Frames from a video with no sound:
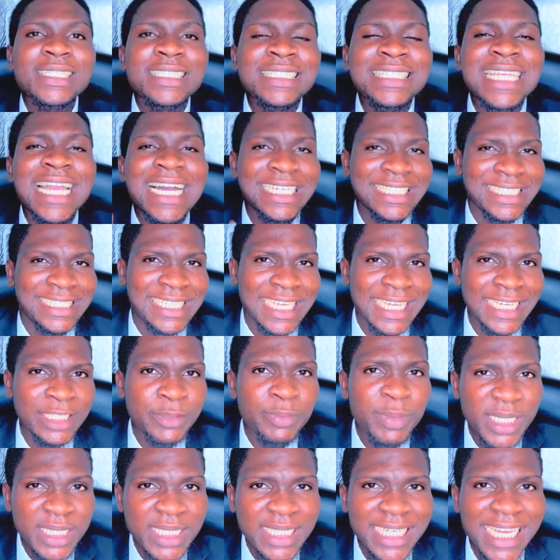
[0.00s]
they are saying
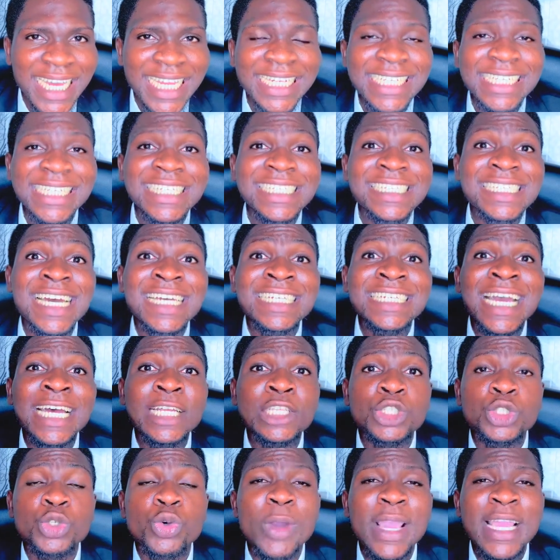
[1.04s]
basically is that there are
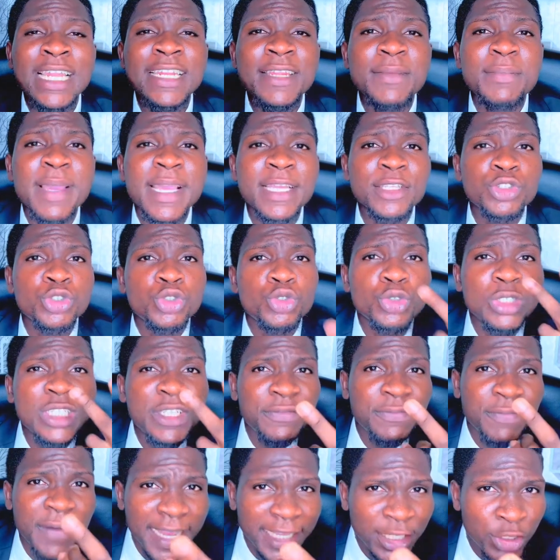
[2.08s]
two elements to
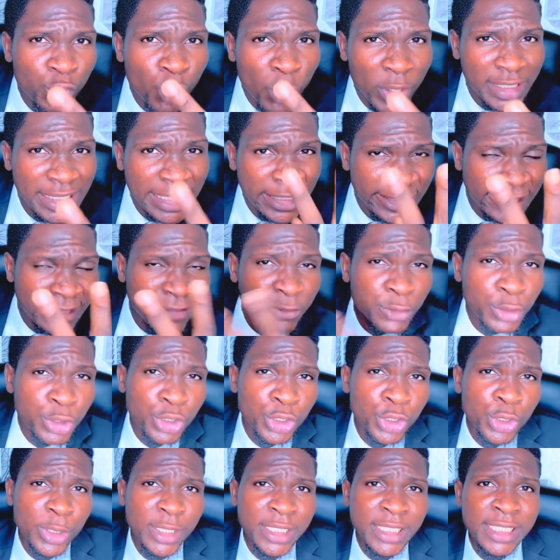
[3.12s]
defining what a civil
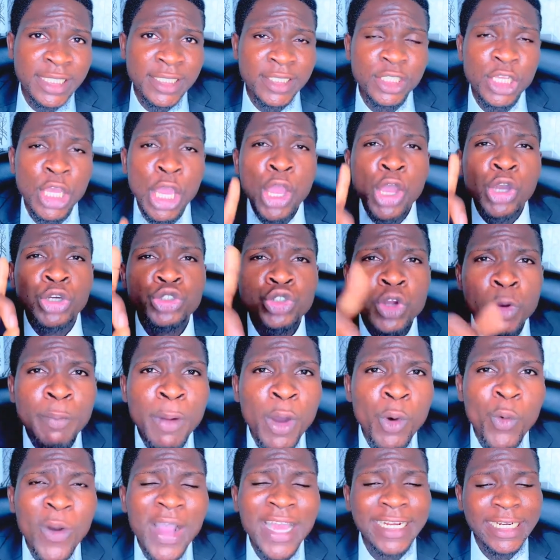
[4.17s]
union is. Number
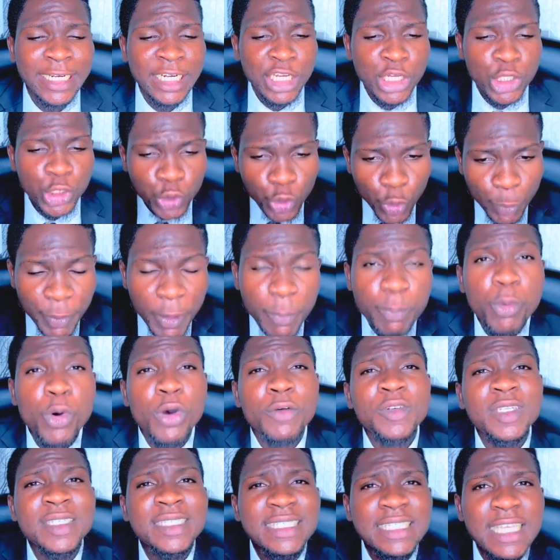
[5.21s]
1, two people
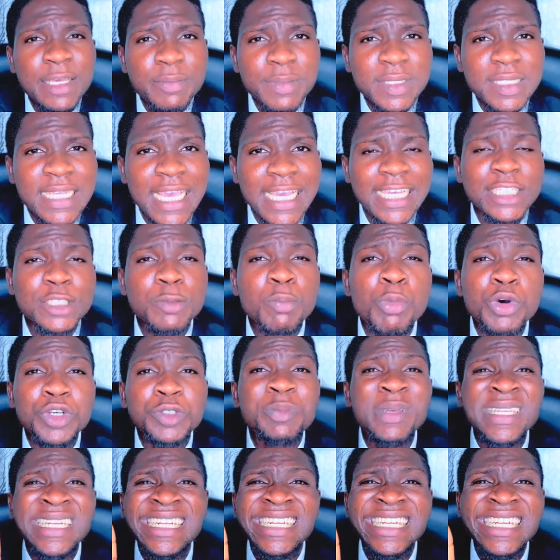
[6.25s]
of the same sex must
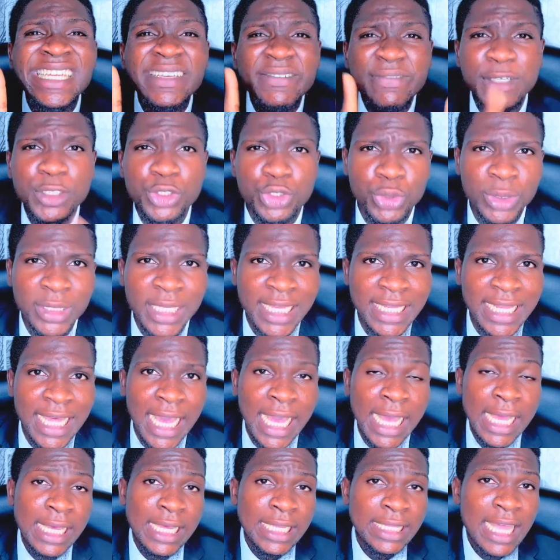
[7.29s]
be living together.
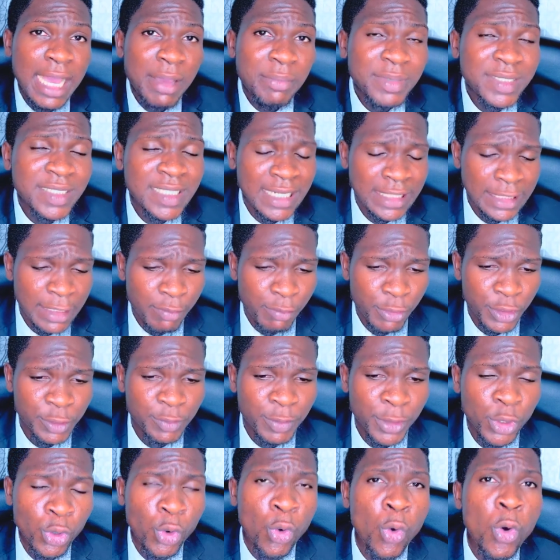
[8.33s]
That means that they must
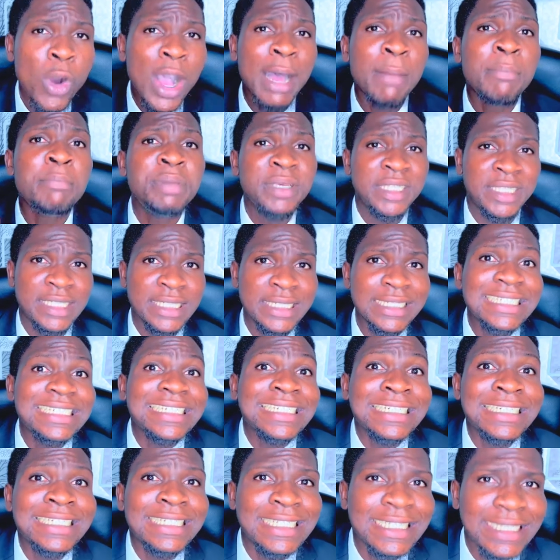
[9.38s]
be cohabiting
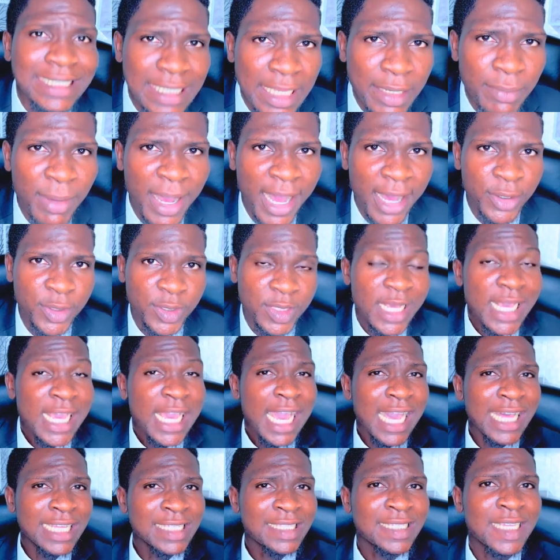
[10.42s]
in the same house.
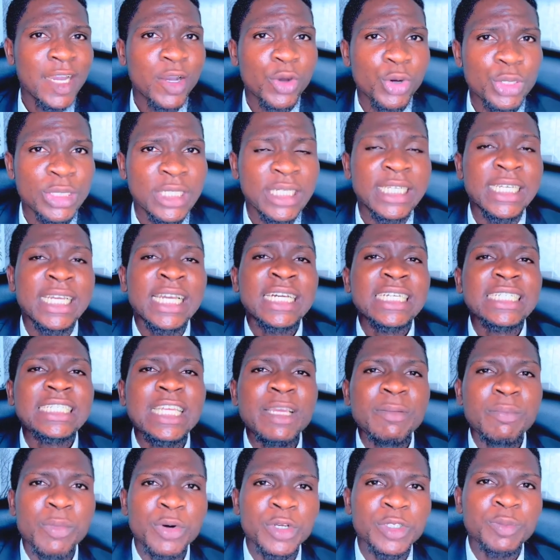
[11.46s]
And secondly, they
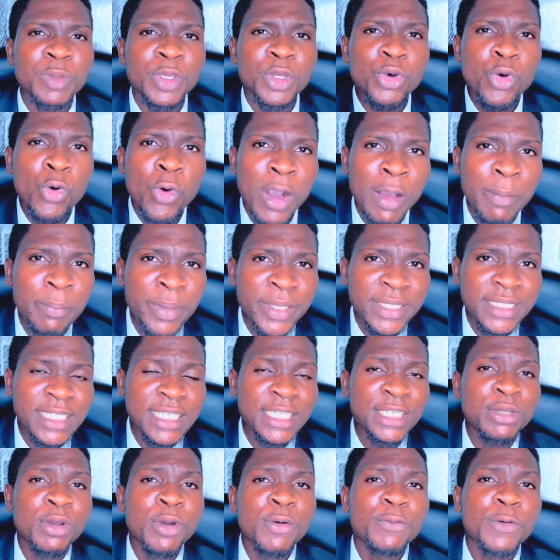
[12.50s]
must be
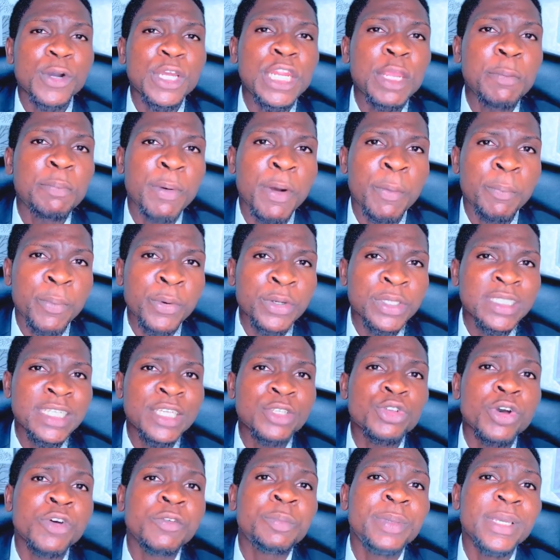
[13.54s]
cohabiting for the purposes
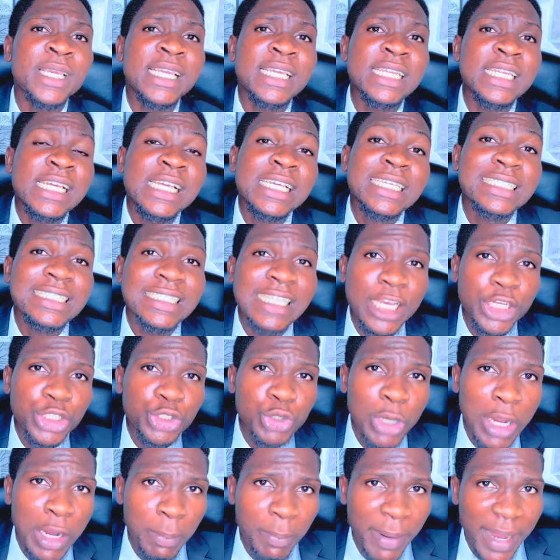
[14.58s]
of being
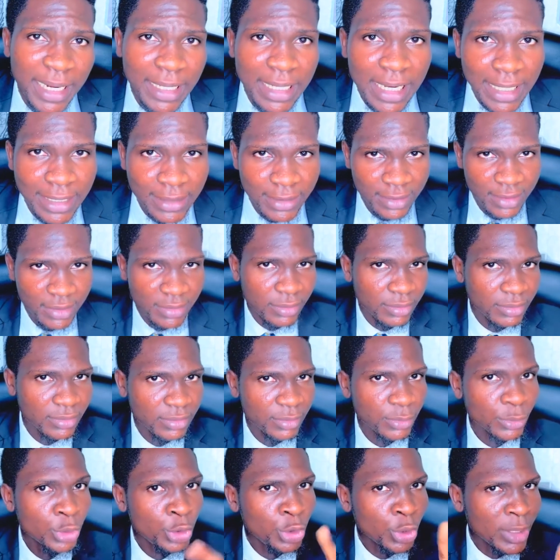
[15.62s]
sexual partners.
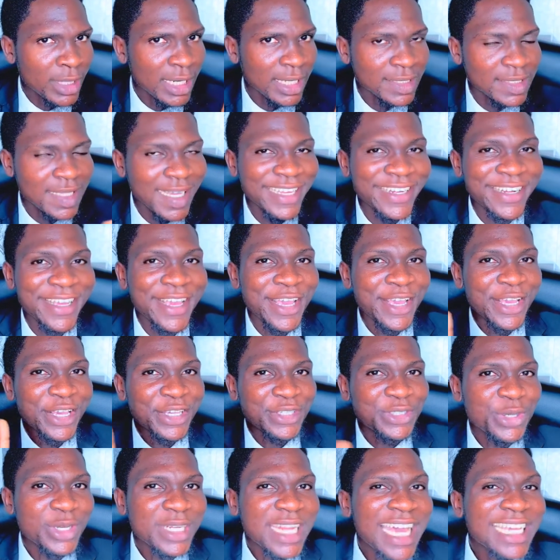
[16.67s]
Do you understand?
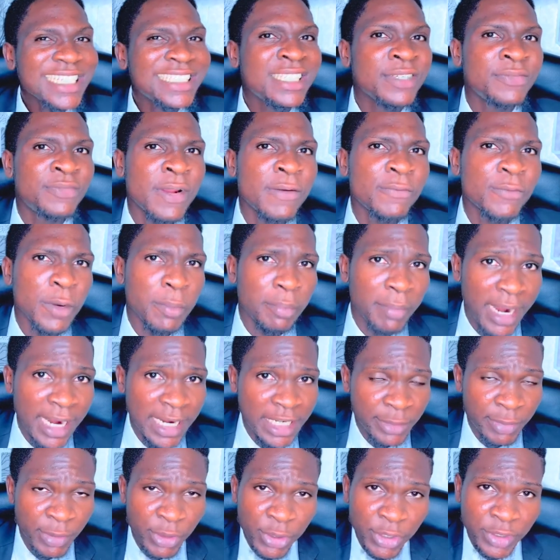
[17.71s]
So that's different from marriage,
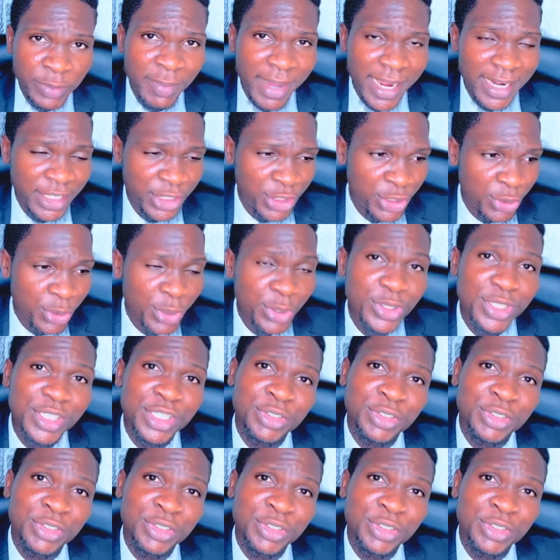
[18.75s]
because marriage, you go to the